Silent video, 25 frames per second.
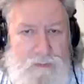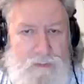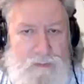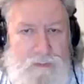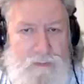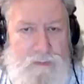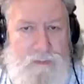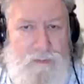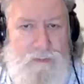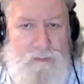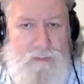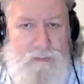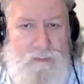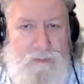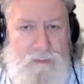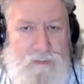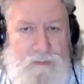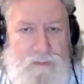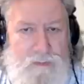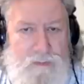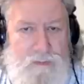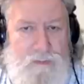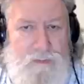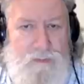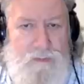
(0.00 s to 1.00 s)

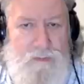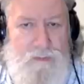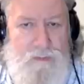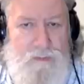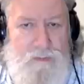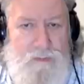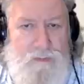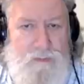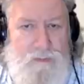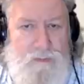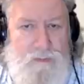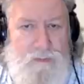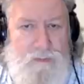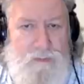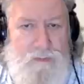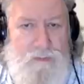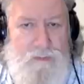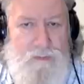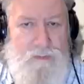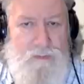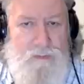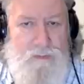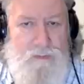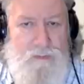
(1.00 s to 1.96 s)
Nobody speaks.